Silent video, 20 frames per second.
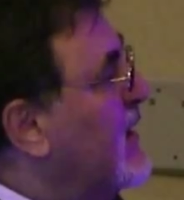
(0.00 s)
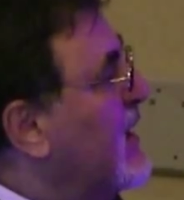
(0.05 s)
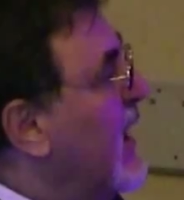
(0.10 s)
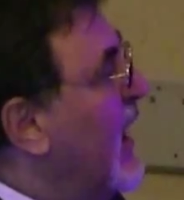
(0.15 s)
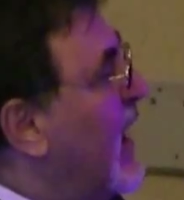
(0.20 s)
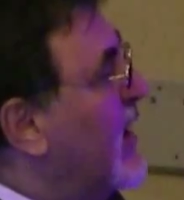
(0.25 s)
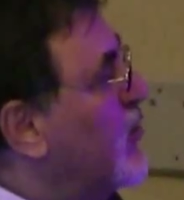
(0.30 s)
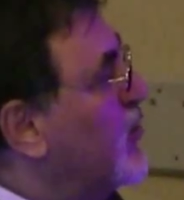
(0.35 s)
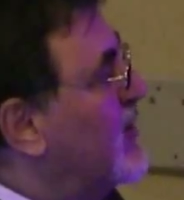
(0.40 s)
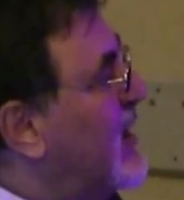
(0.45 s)

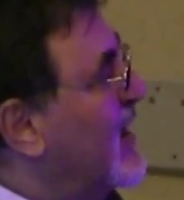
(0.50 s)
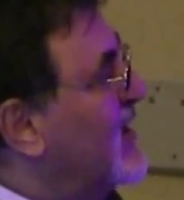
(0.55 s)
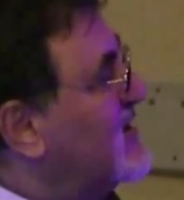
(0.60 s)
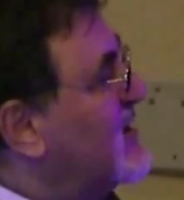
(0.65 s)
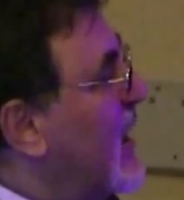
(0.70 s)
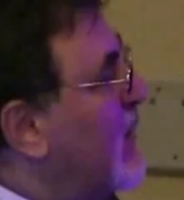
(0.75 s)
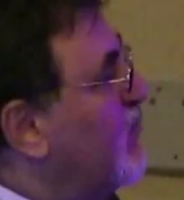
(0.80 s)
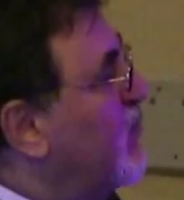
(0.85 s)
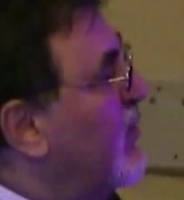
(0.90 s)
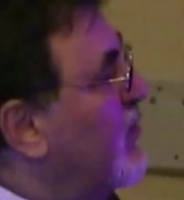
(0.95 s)
and you take
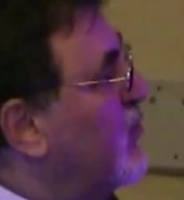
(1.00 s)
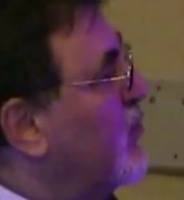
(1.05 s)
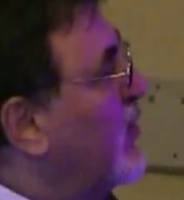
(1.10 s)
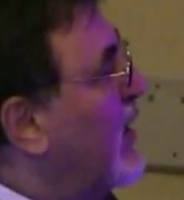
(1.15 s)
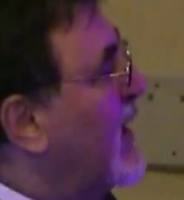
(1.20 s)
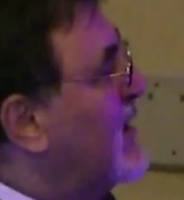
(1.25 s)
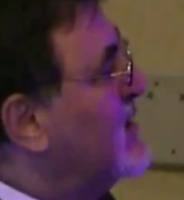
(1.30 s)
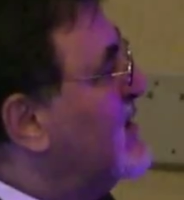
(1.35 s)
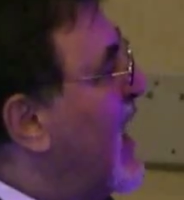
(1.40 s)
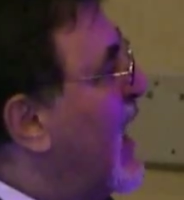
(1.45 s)
samples, you
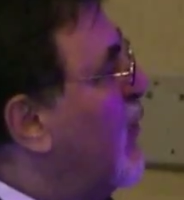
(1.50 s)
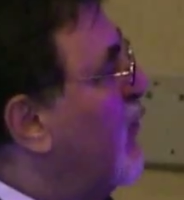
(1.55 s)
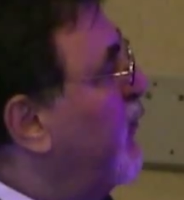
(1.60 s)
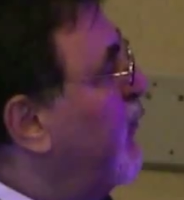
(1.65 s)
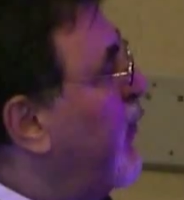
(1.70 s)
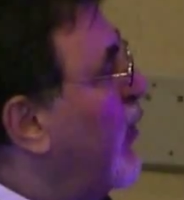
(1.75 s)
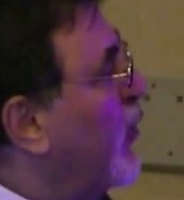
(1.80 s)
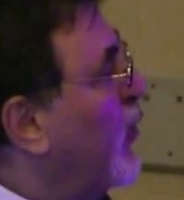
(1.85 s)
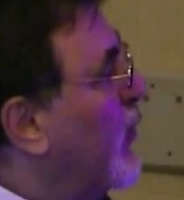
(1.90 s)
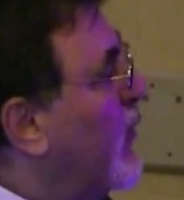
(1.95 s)
can now
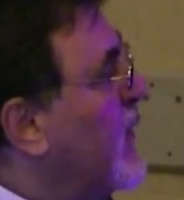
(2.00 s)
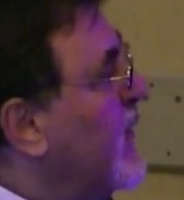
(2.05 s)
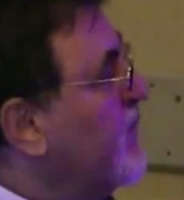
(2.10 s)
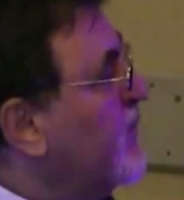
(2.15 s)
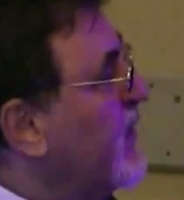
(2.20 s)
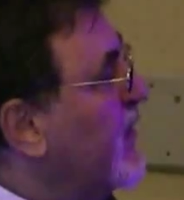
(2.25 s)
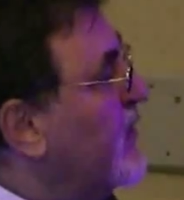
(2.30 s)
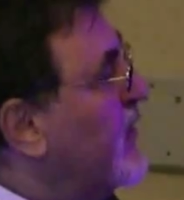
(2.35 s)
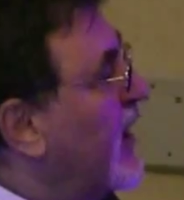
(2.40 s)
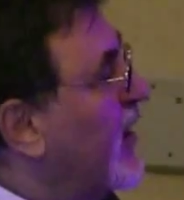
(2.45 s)
follow
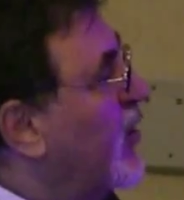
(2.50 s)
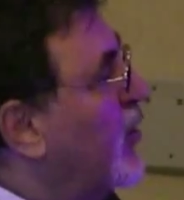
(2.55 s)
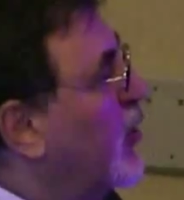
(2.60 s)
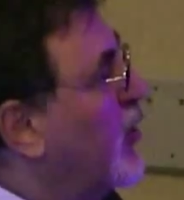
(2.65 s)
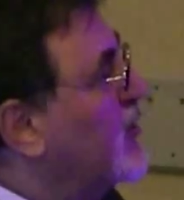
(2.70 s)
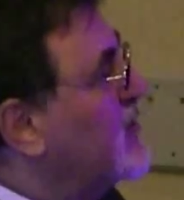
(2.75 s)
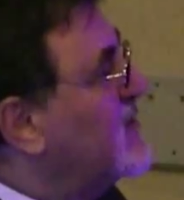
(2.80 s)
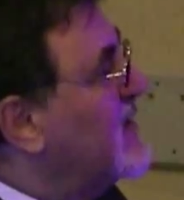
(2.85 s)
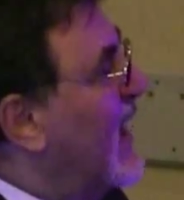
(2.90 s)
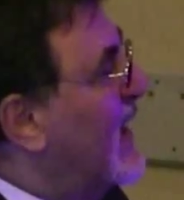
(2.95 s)
the
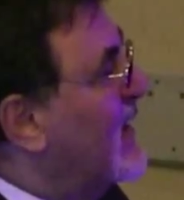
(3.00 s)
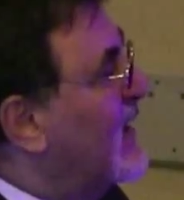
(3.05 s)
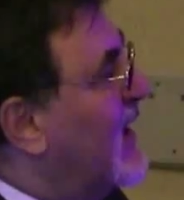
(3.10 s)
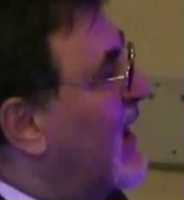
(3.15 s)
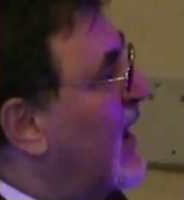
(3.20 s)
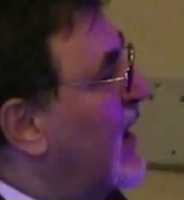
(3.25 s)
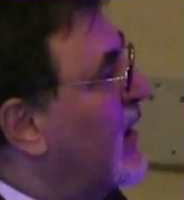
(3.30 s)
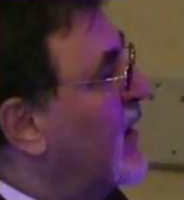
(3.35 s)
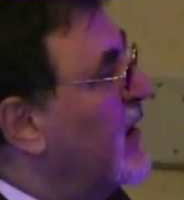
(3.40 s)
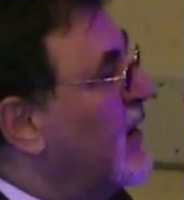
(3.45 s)
growth and
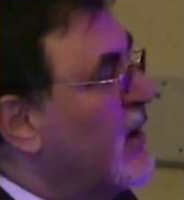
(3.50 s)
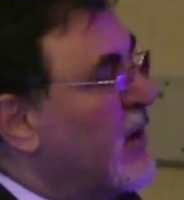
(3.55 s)
kill